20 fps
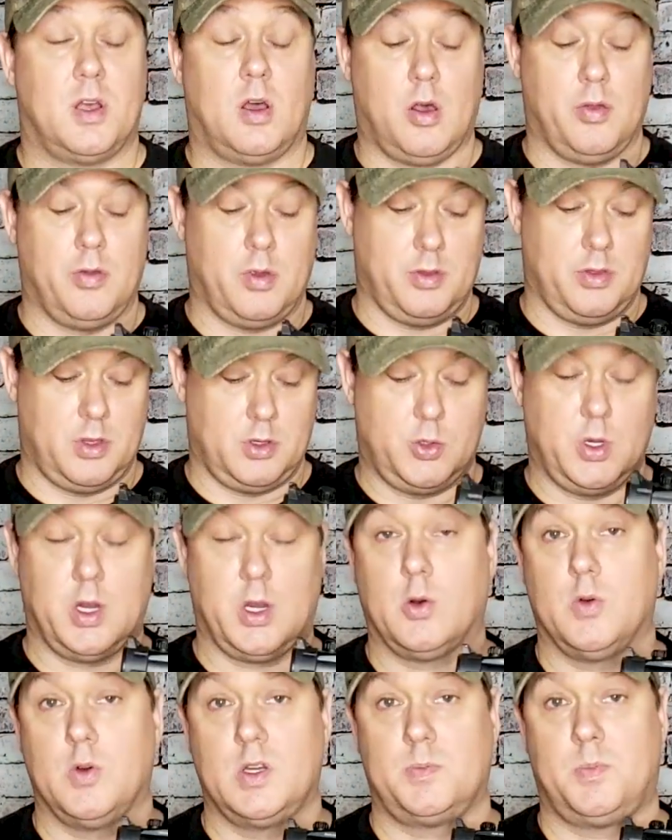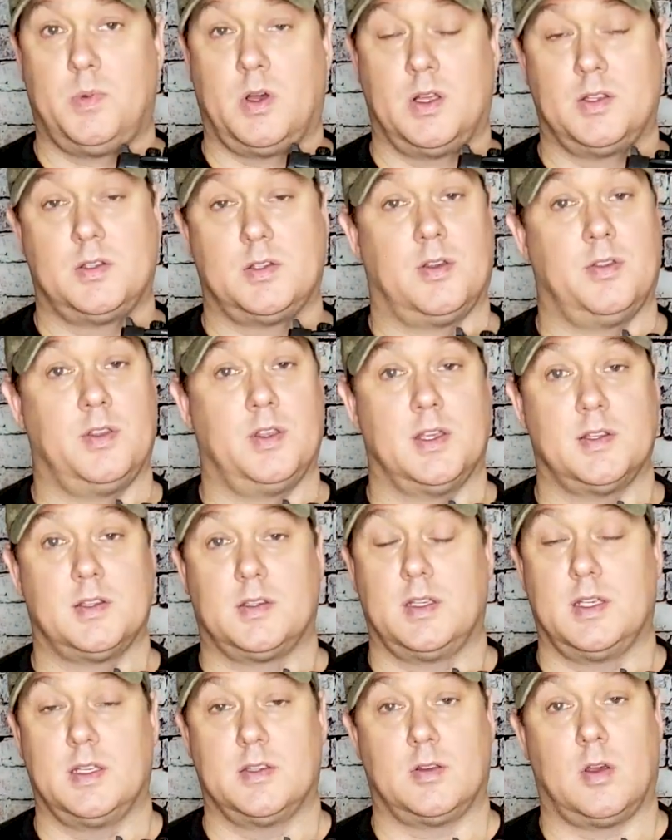although the trigger response on
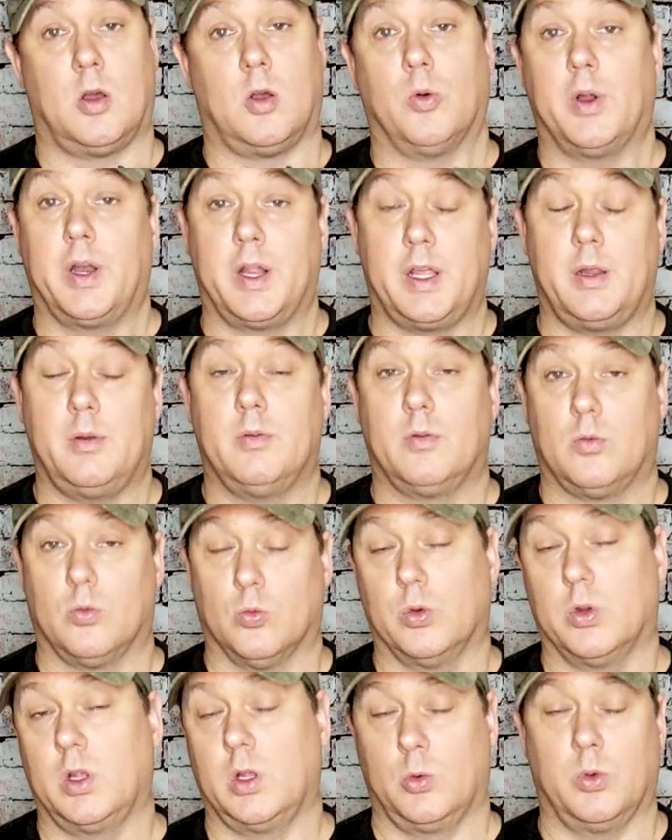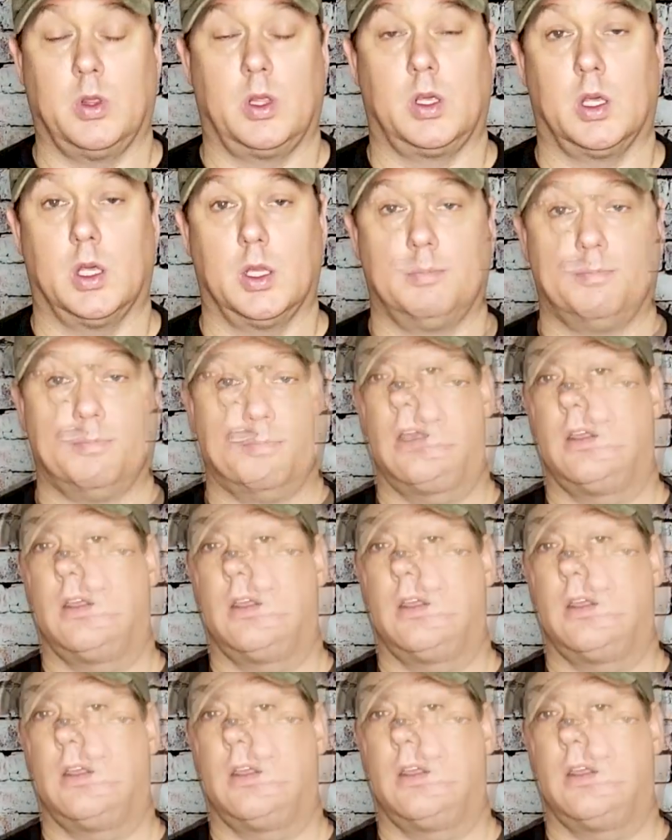this is already really, really good.